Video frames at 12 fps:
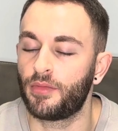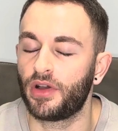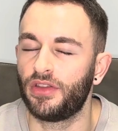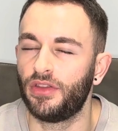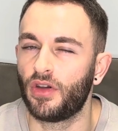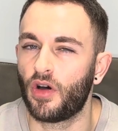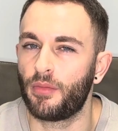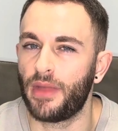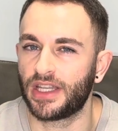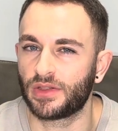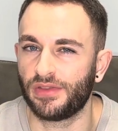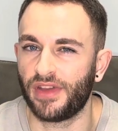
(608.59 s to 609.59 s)
but not
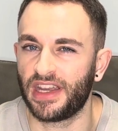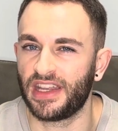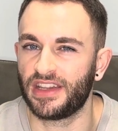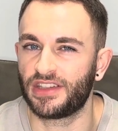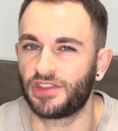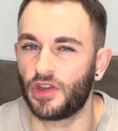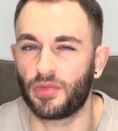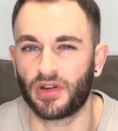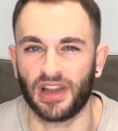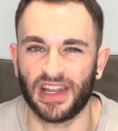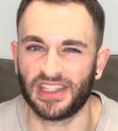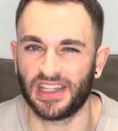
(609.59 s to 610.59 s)
mess with any super
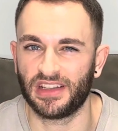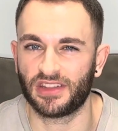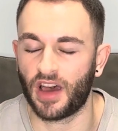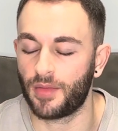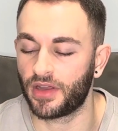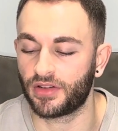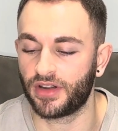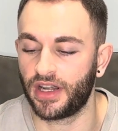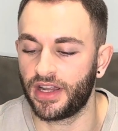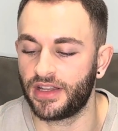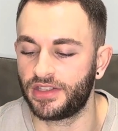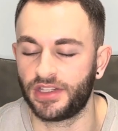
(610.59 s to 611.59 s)
illicit type
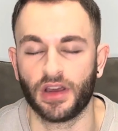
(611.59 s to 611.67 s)
ingredients.